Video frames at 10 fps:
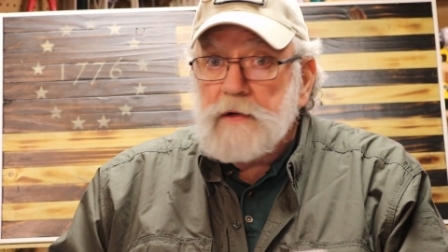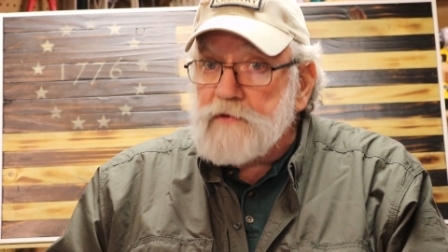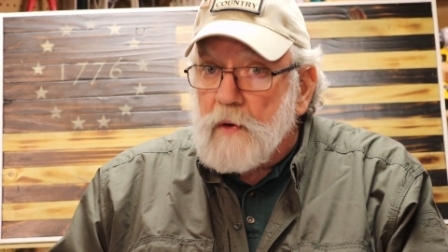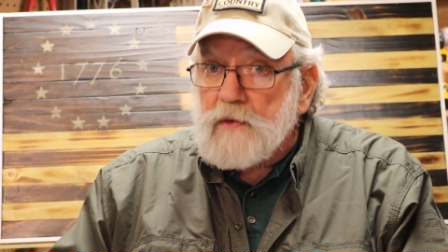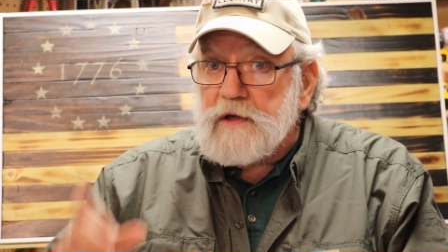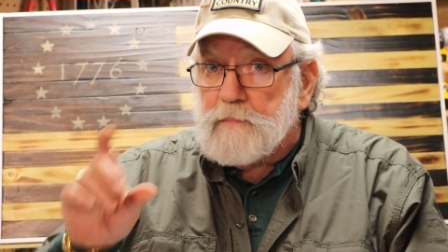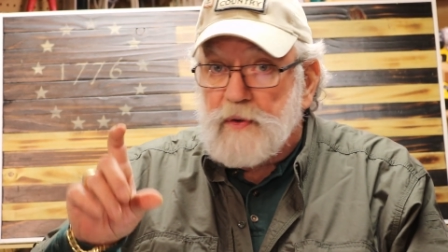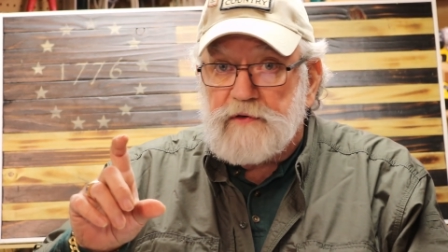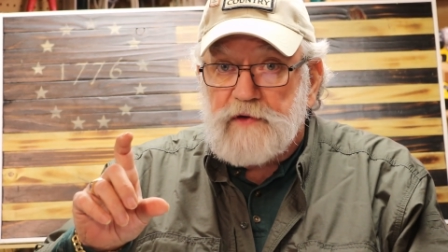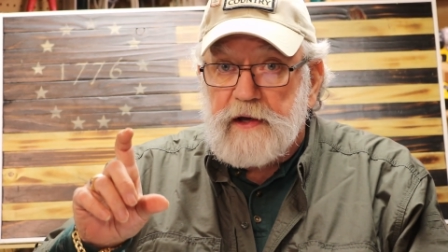So you
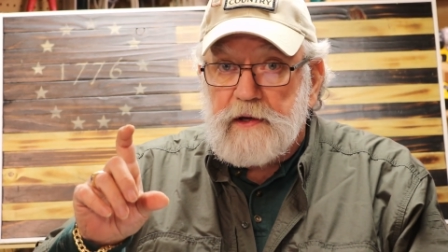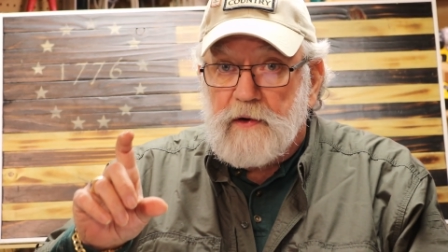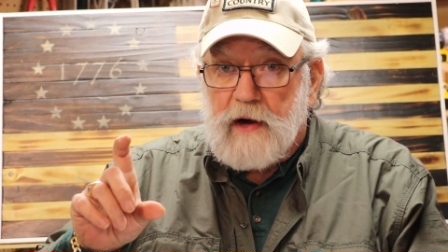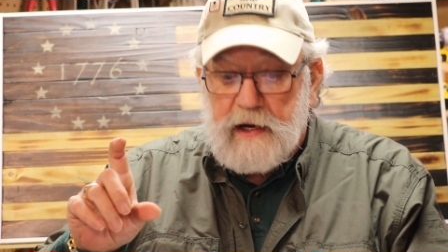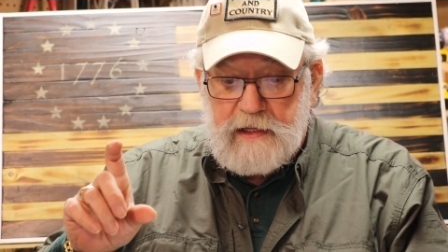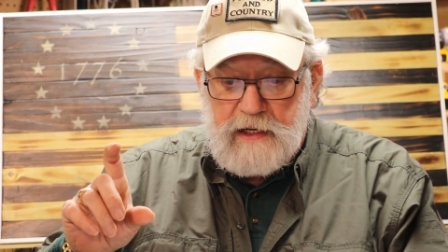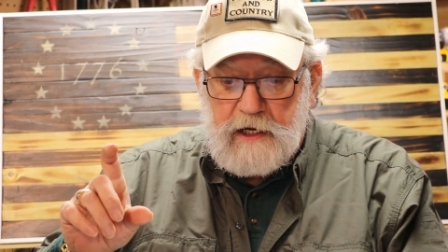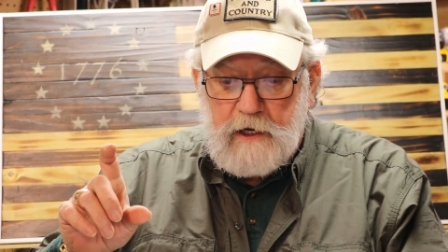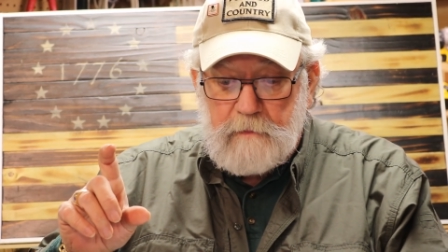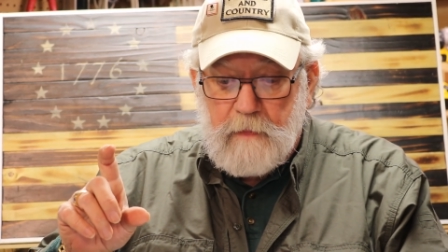present your
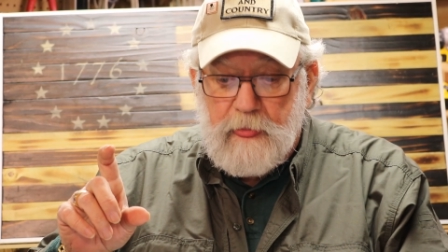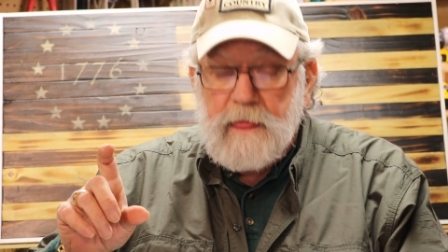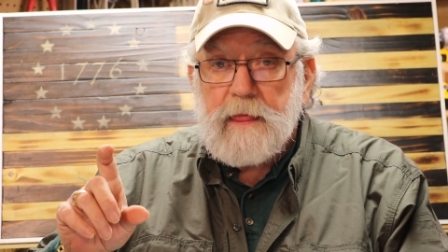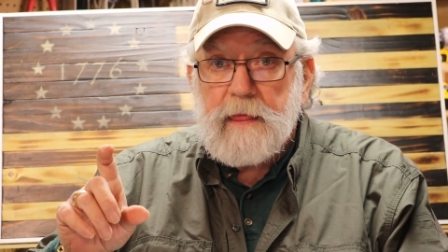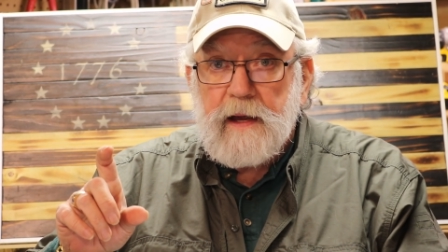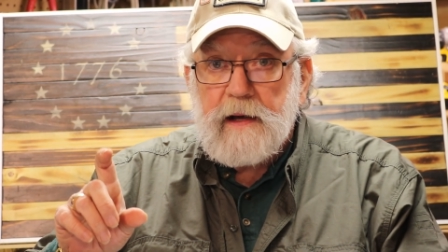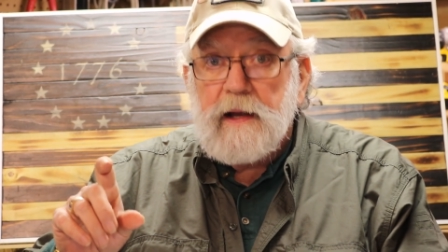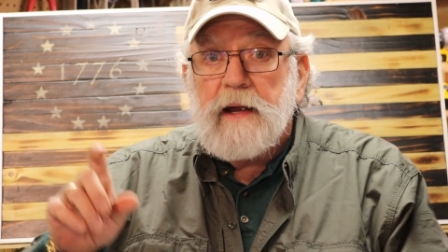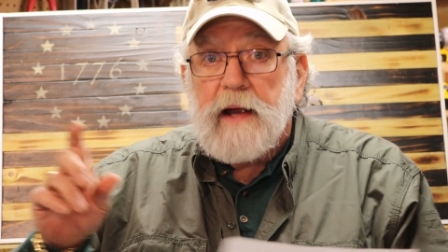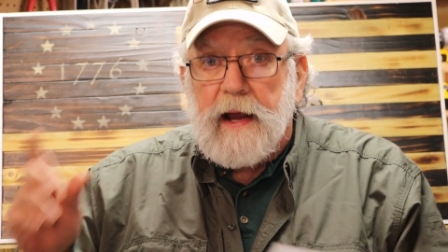ID
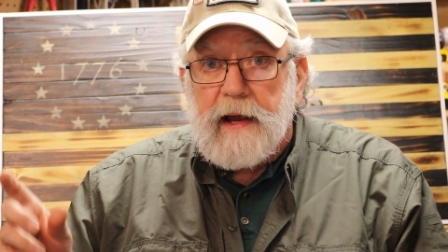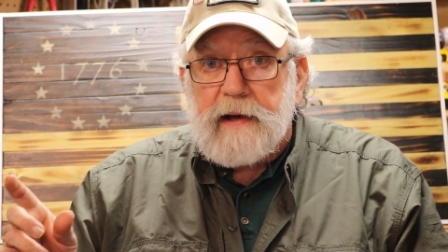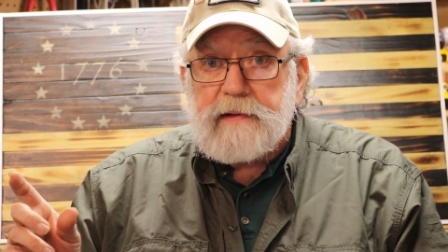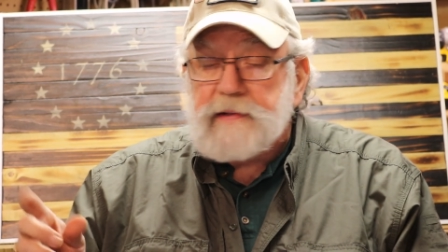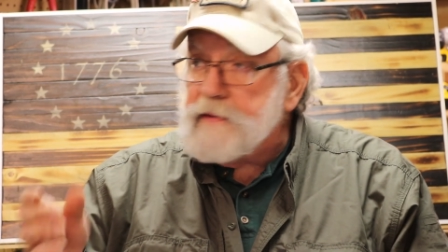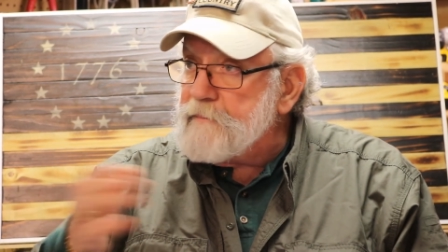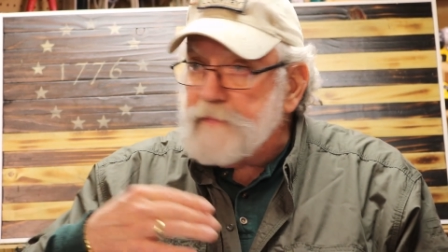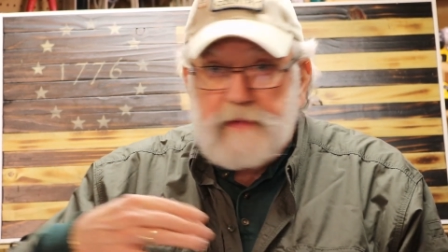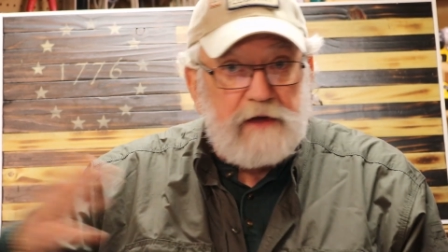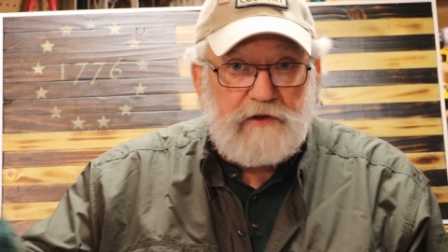and
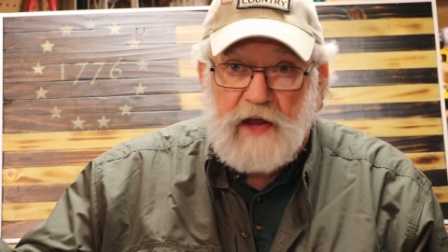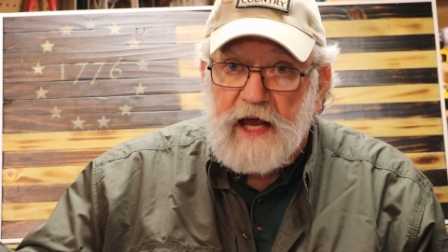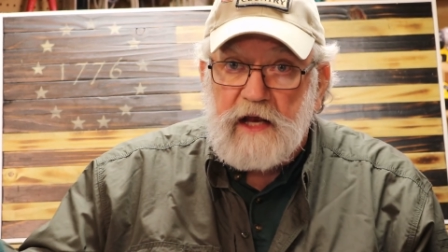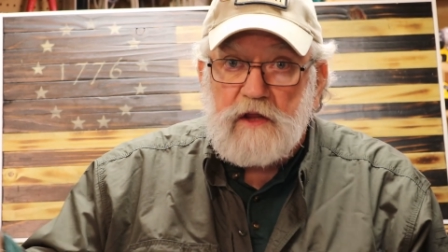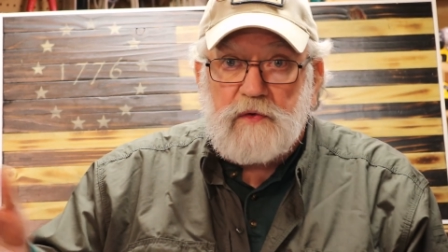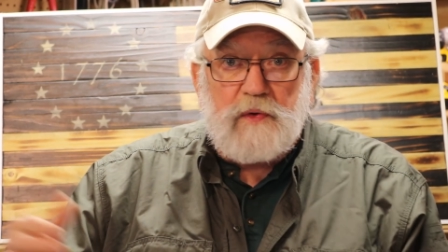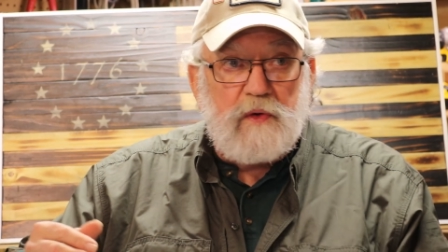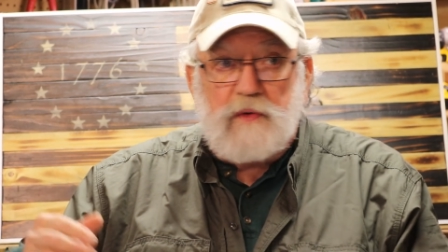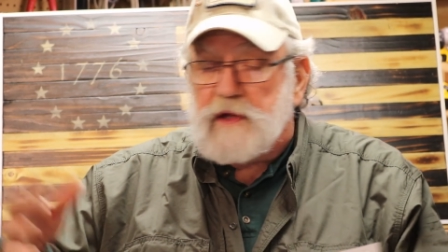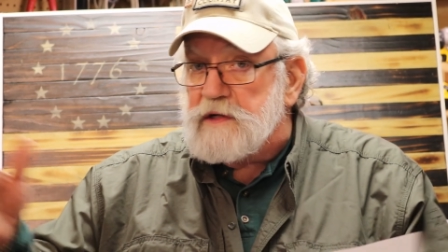they scan it
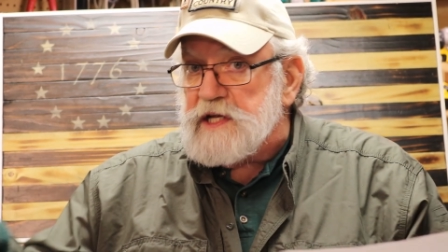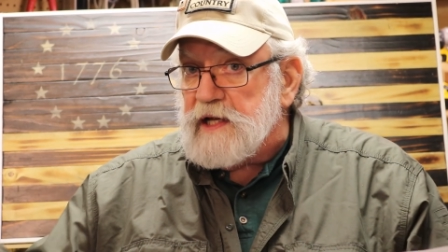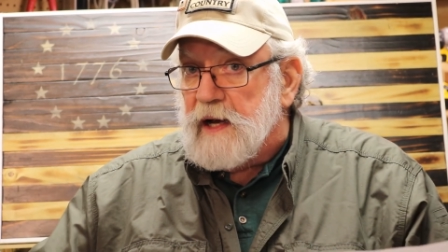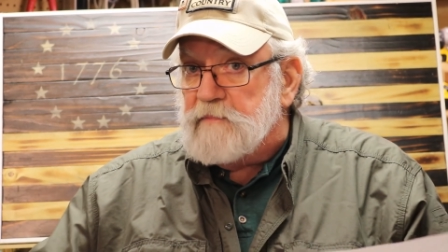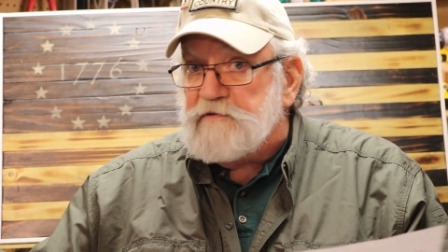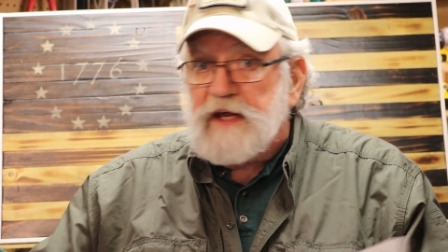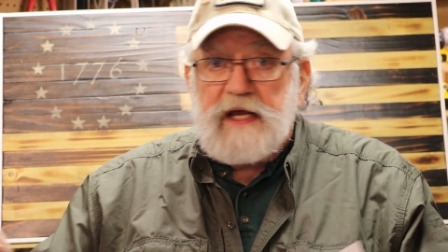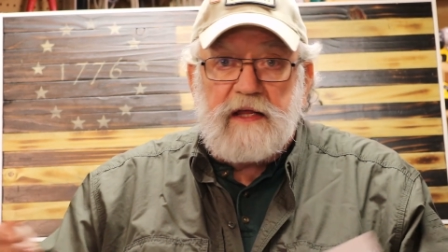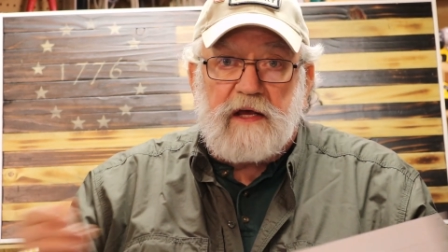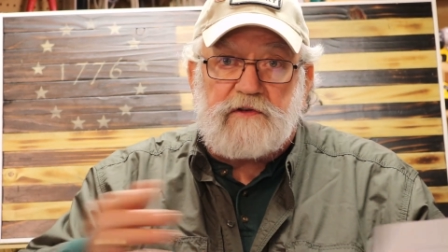through the
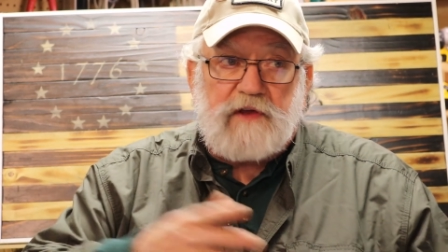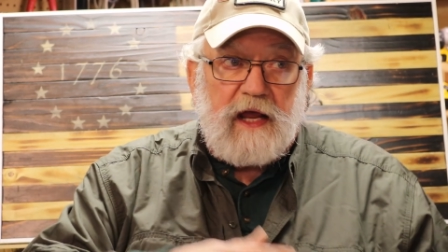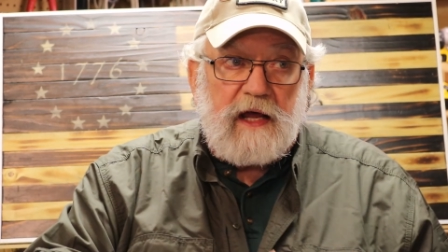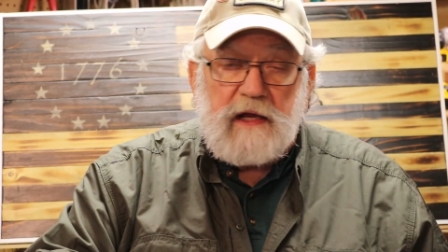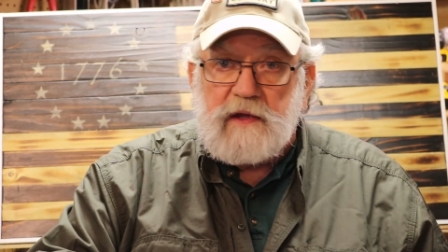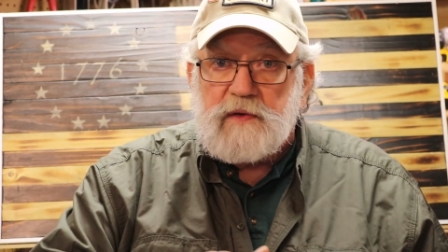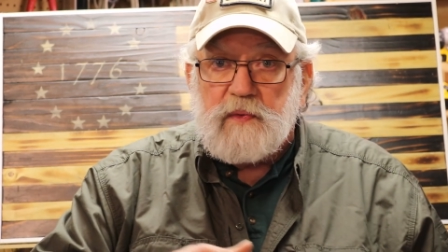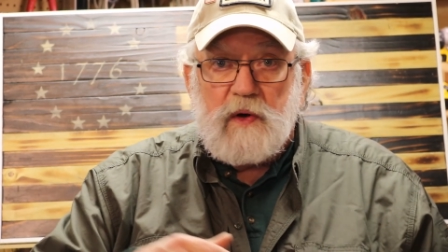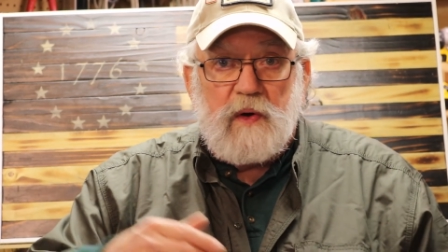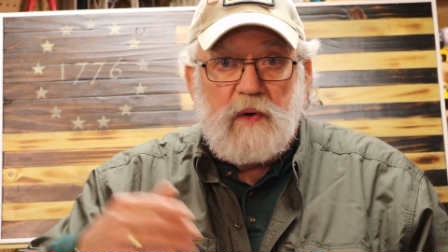DMV, they scan it
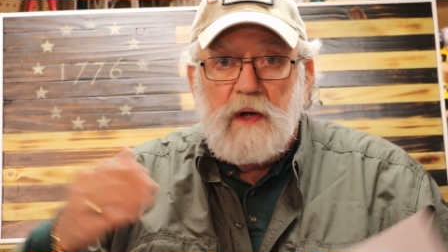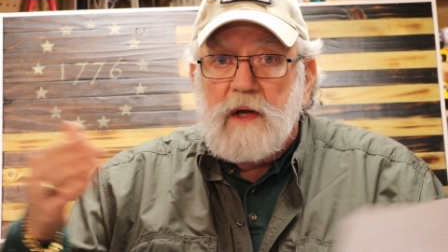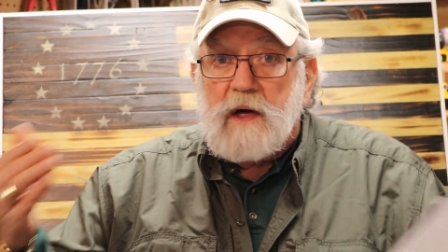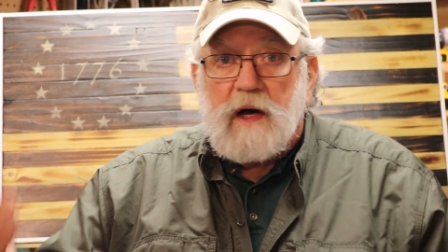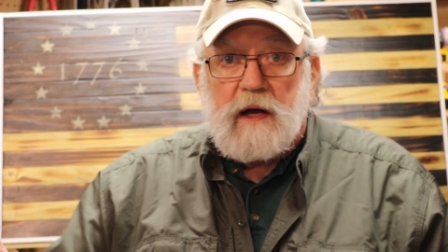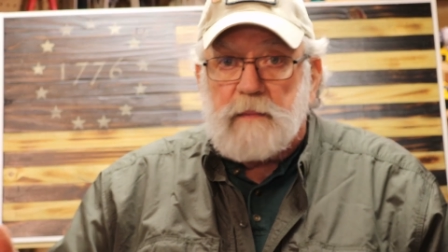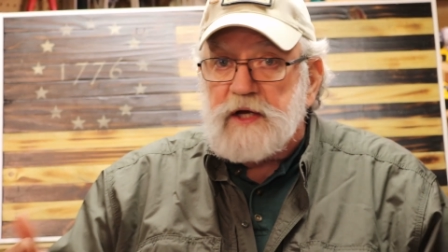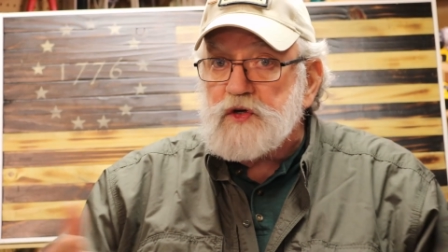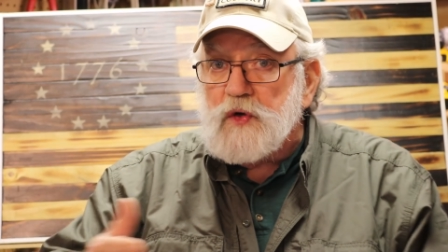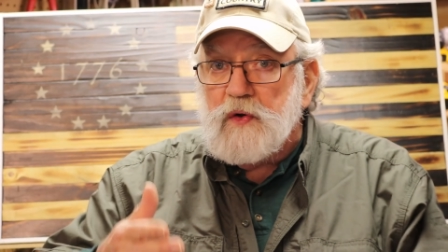through uh, to
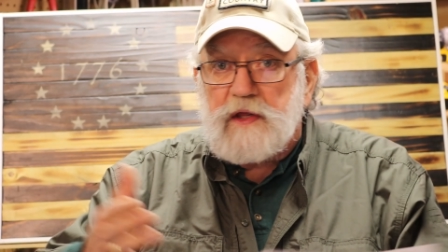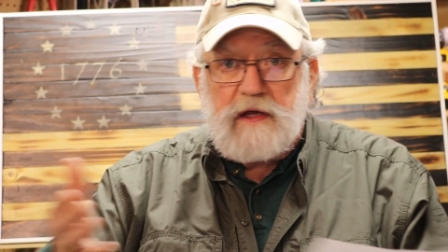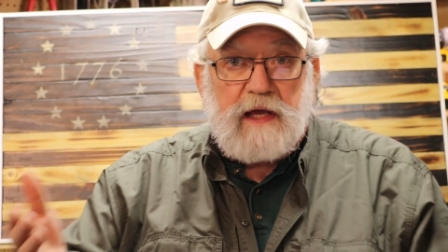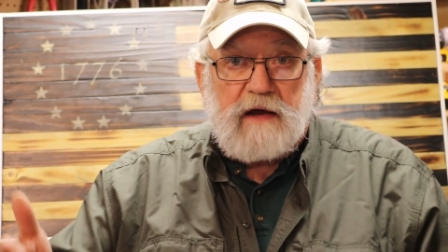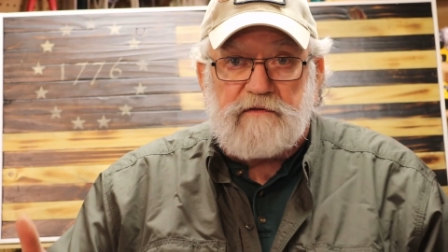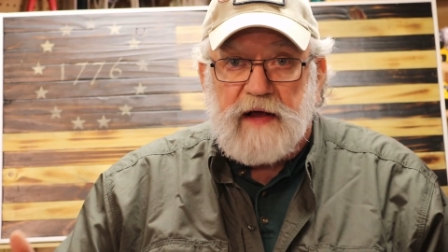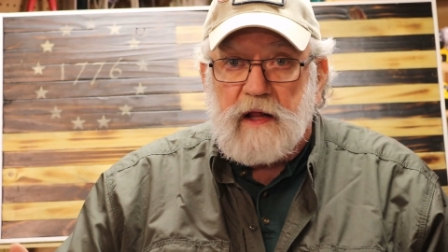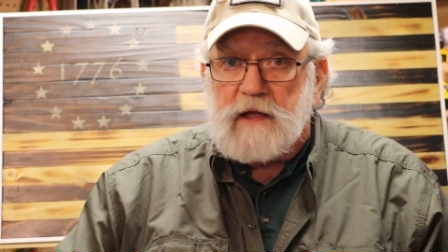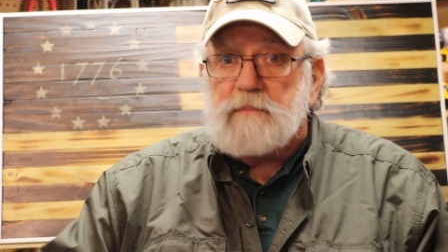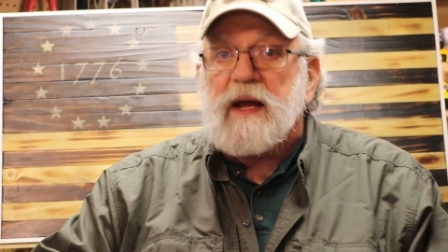make sure that you got a valid